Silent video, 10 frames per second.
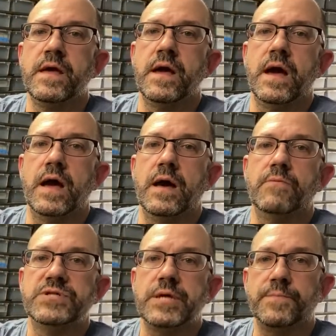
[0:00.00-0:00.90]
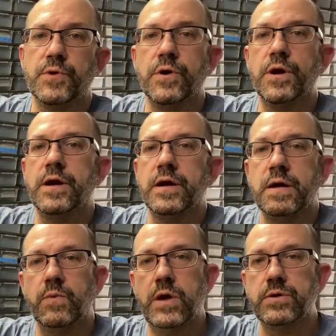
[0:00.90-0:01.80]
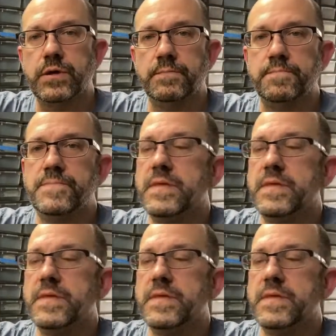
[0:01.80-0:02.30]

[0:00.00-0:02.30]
What's up, Brewer? Welcome.